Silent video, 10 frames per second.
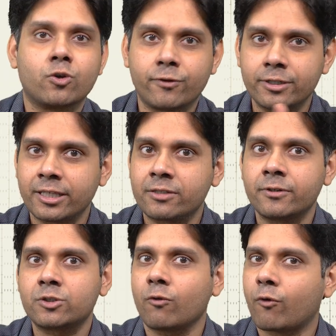So first things
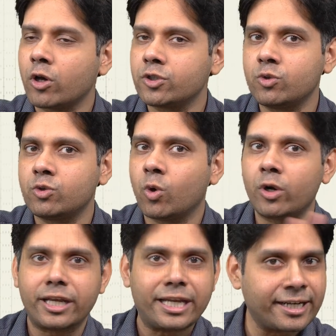first, of course, you
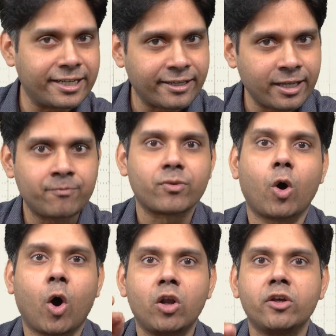don't need a degree.
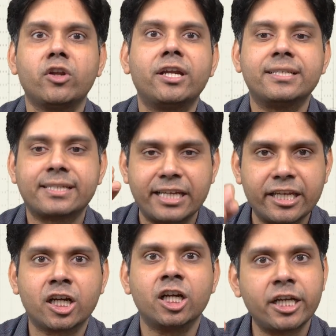All you need is
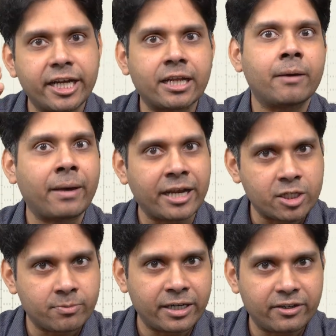clinical data
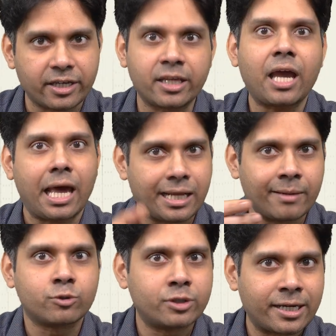management training. I'll
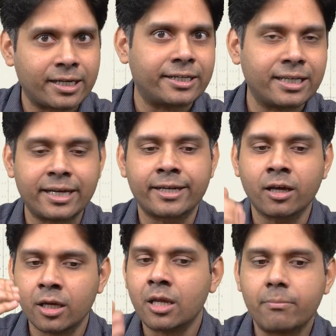come to that a little
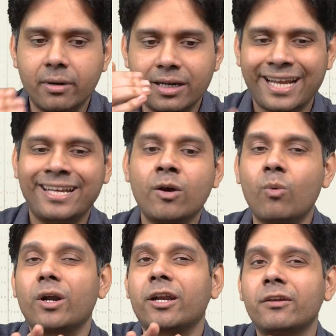later. But right now,
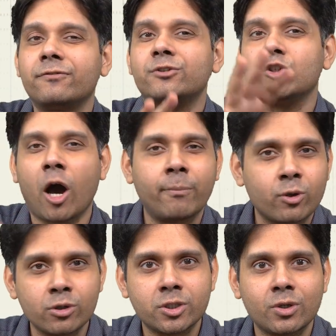what kind of job
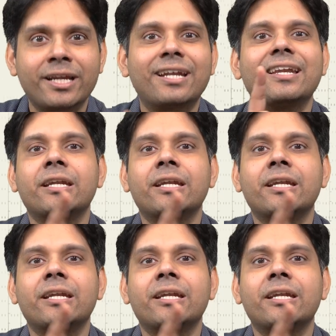roles you'll get?